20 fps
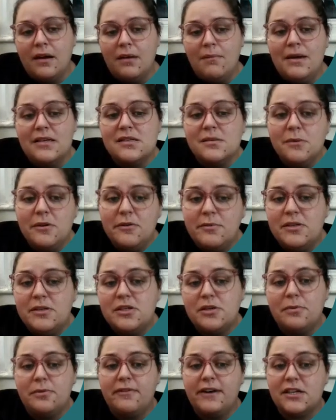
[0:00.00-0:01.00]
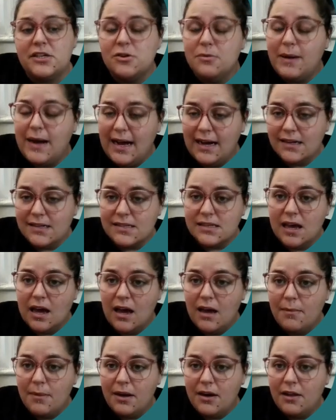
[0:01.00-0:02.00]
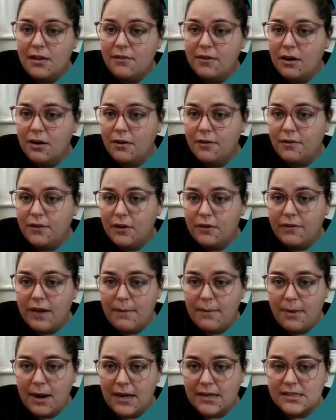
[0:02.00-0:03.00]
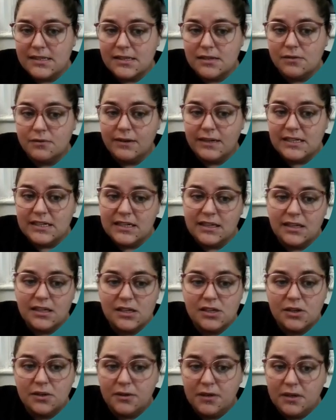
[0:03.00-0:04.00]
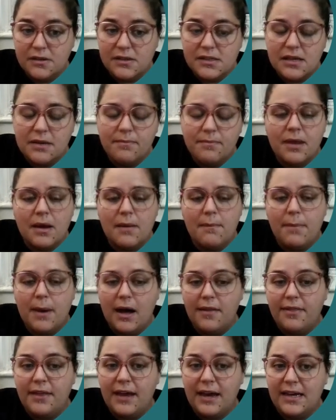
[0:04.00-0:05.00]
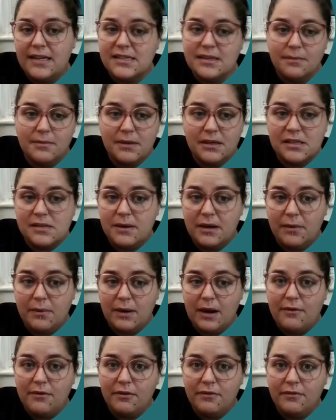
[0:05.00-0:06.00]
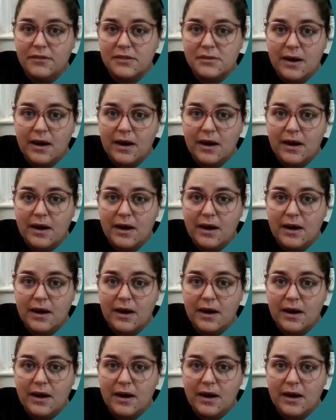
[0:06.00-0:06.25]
Muzzle movement do professional packs. I know there are a few vet practices already that do use them, but that is something to be aware of as